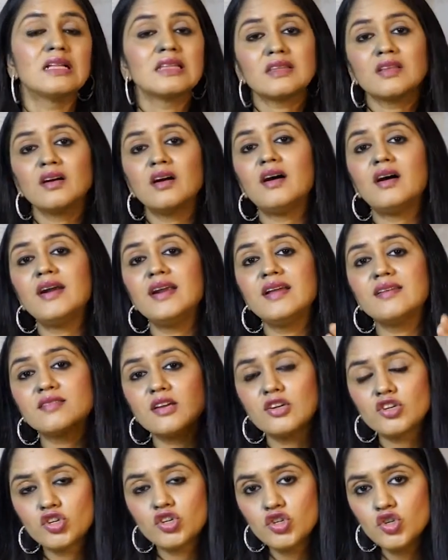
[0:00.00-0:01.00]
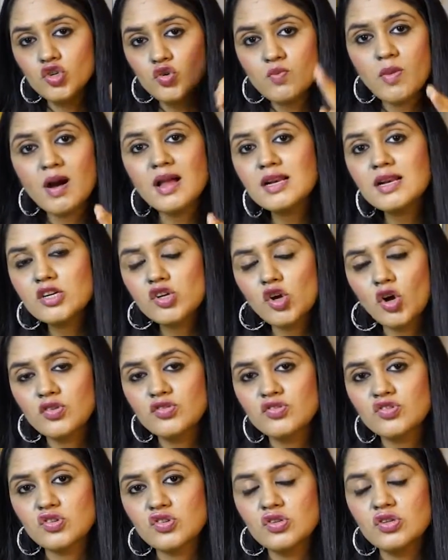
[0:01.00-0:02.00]
Third is a tubal
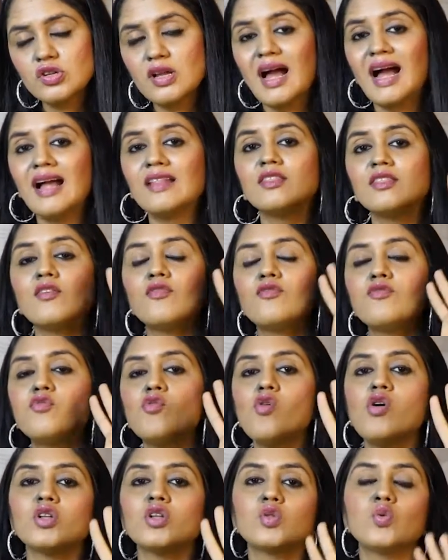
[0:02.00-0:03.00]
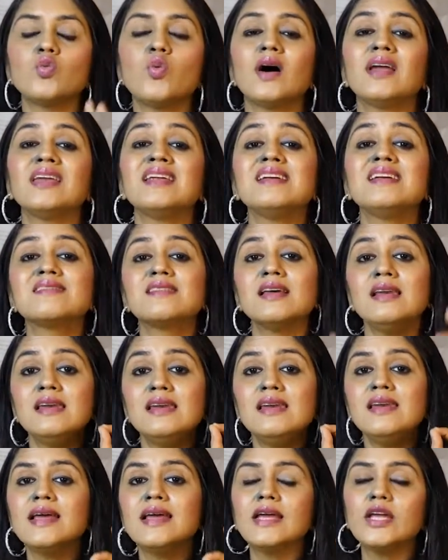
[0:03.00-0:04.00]
tonsil. And the fourth one is a
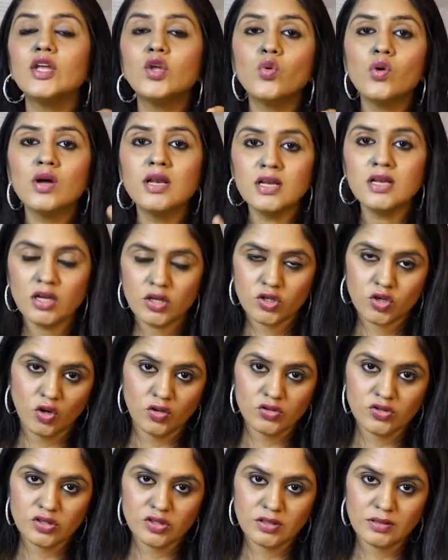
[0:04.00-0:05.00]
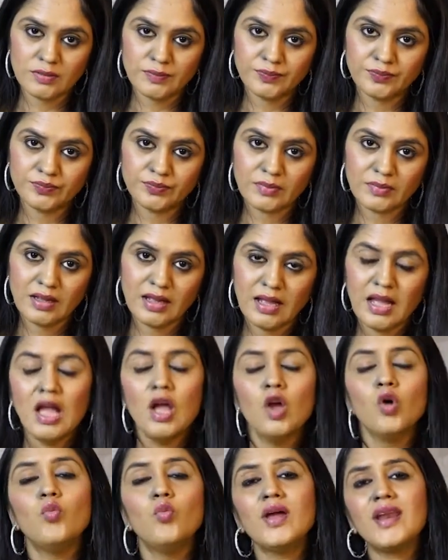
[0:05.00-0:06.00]
lingual tonsil.
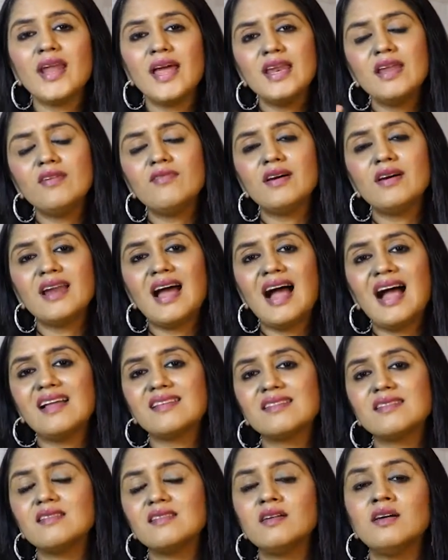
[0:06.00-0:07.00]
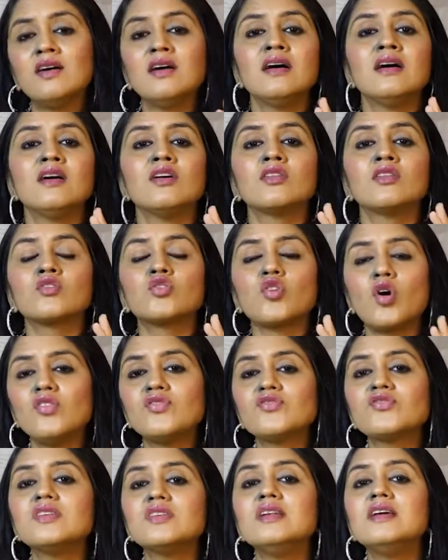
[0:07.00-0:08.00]
When anyone has a
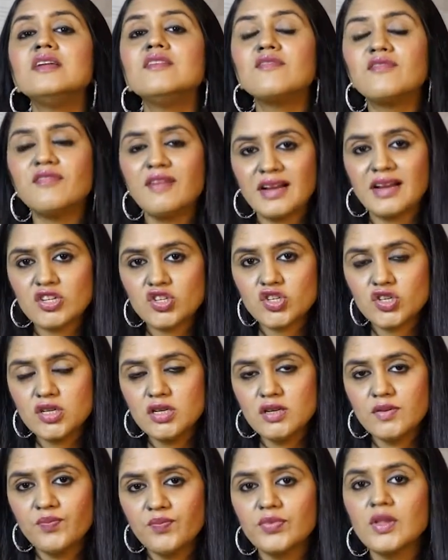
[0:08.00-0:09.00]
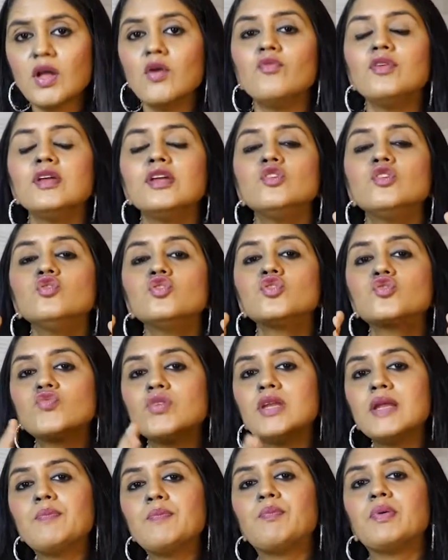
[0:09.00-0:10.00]
tonsil infection, we
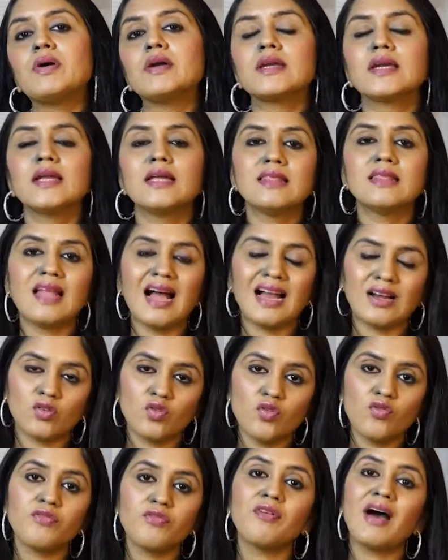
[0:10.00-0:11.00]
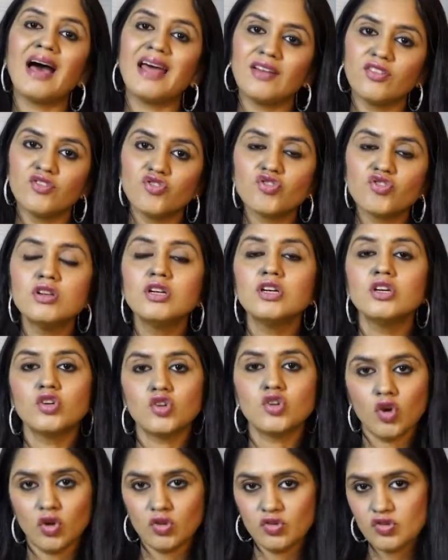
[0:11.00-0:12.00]
usually pertain that to pharyngeal
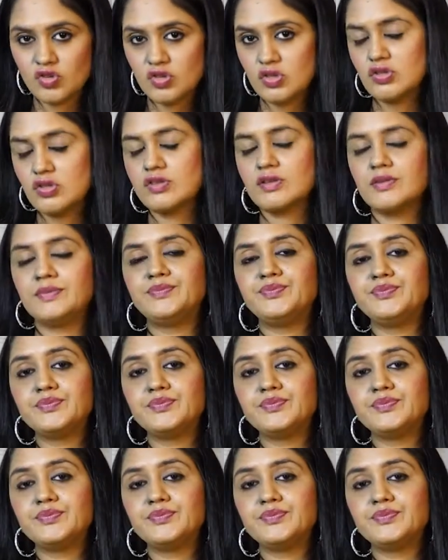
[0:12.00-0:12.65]
tonsils.